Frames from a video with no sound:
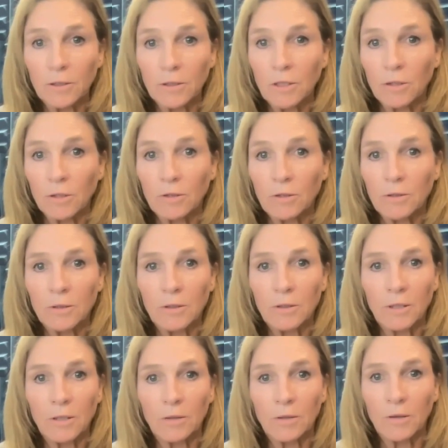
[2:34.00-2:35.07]
your
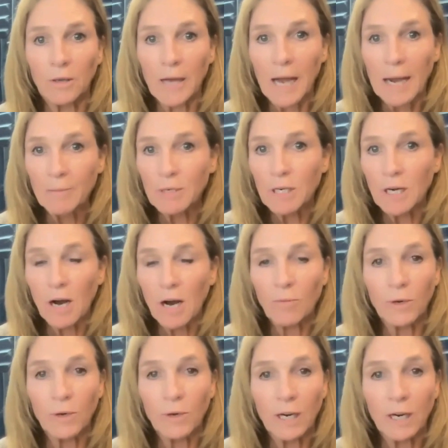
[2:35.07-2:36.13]
laptop,
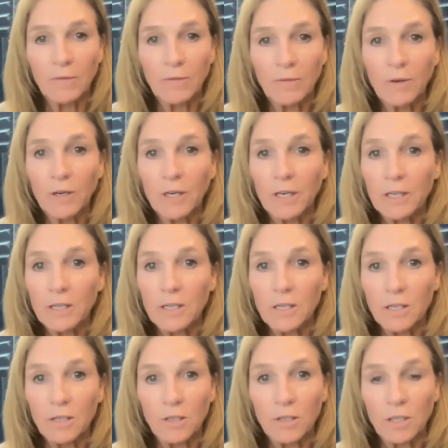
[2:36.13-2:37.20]
whatever it
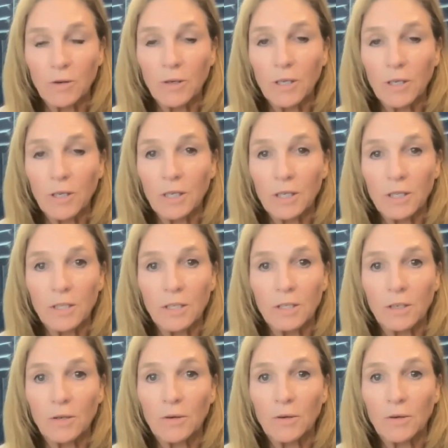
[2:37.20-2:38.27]
is you're doing it
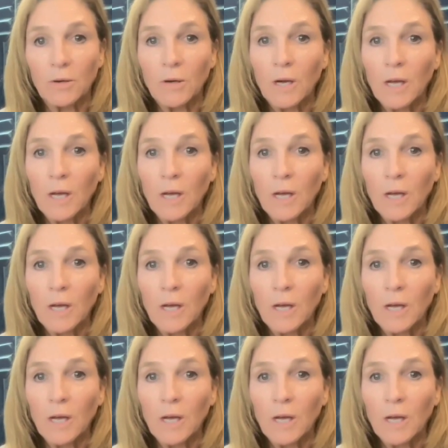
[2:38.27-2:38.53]
to,